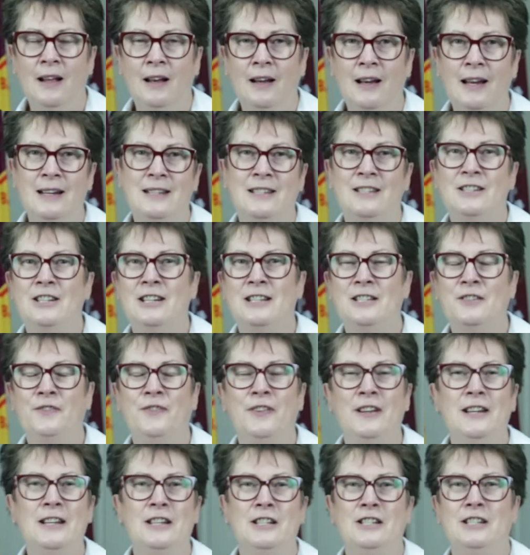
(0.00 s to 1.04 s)
Let's just
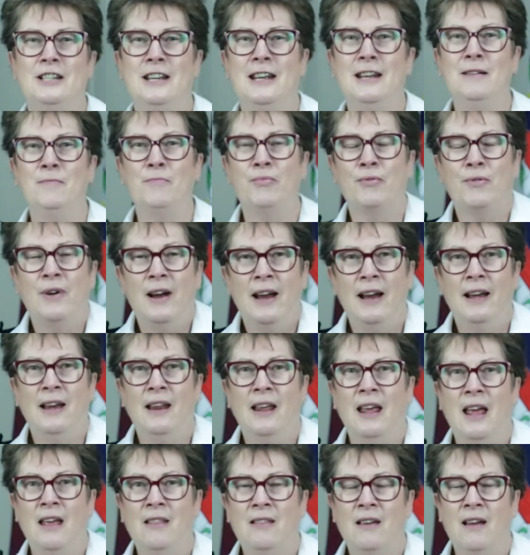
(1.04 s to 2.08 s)
finish in prayer
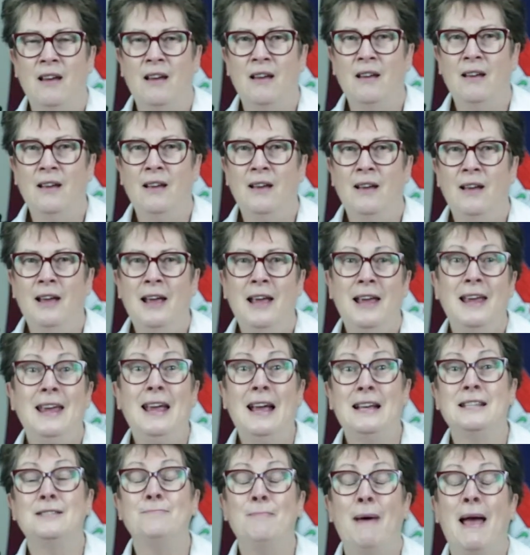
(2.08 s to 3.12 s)
together. He
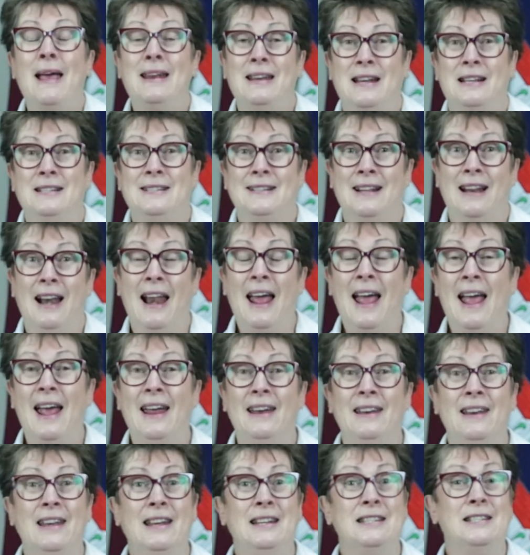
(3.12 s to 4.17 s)
has made us
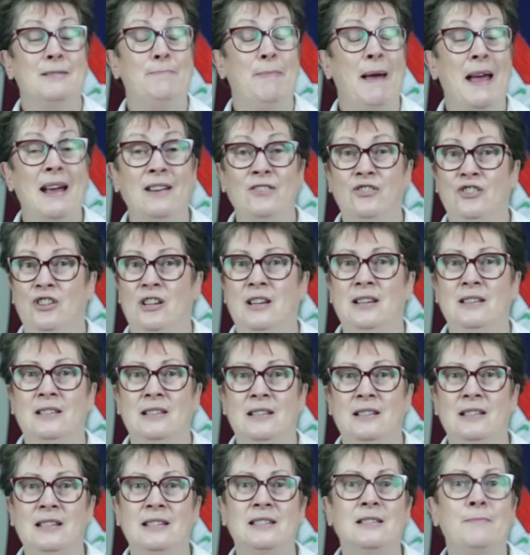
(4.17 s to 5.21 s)
glad. It's about
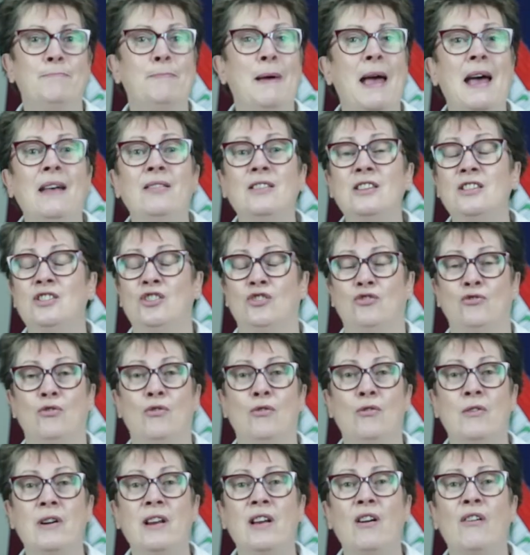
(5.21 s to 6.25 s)
Jesus. It's about the
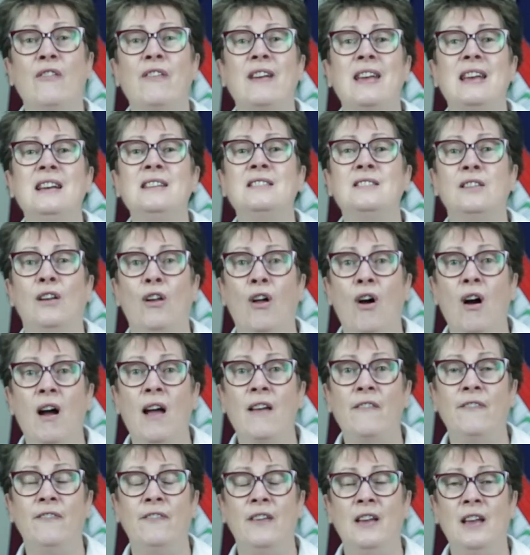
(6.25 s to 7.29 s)
story of his
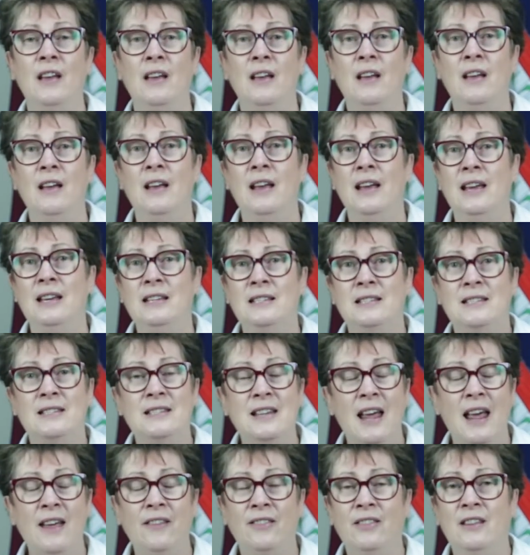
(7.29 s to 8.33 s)
life, his
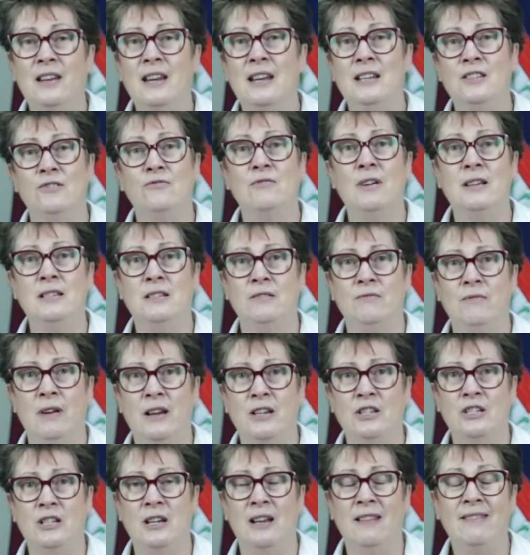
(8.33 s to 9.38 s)
death and his
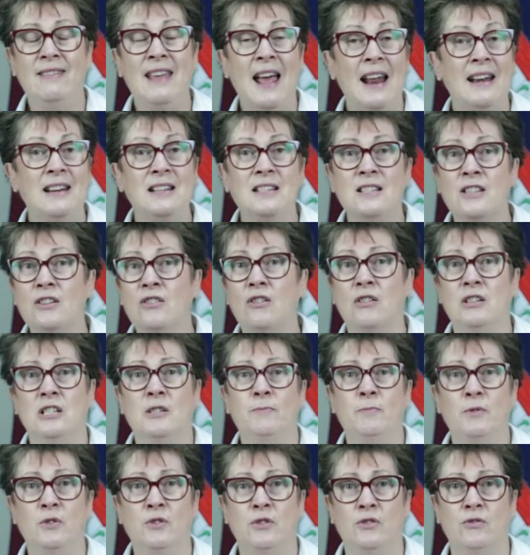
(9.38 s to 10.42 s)
resurrection. That is the
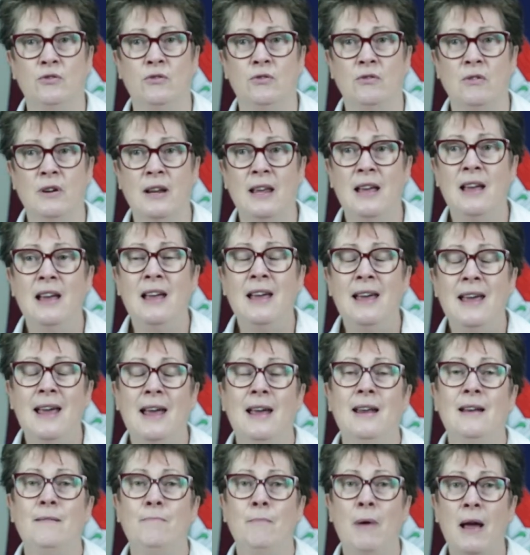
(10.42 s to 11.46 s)
gospel story.
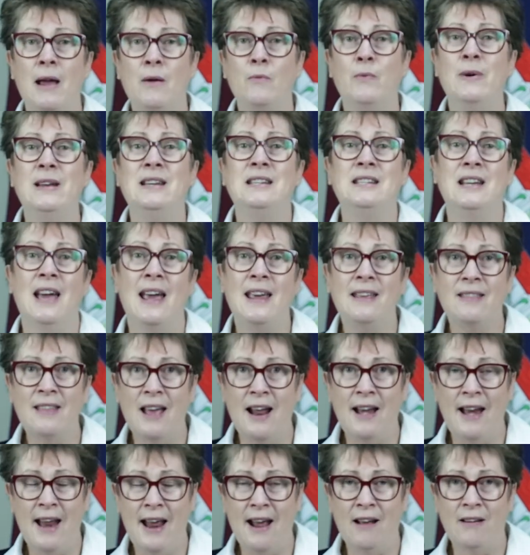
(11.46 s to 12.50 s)
And may we take
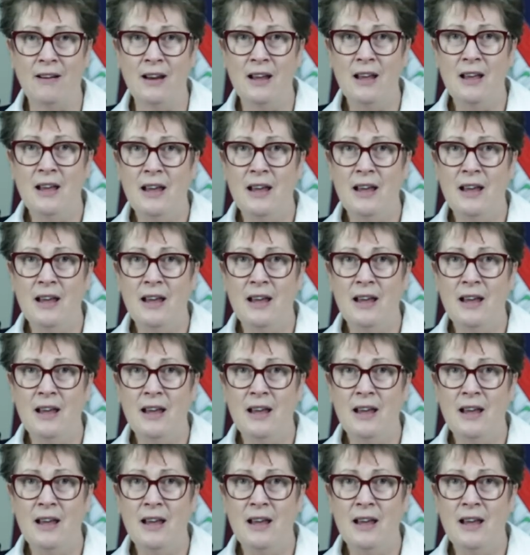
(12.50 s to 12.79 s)
that out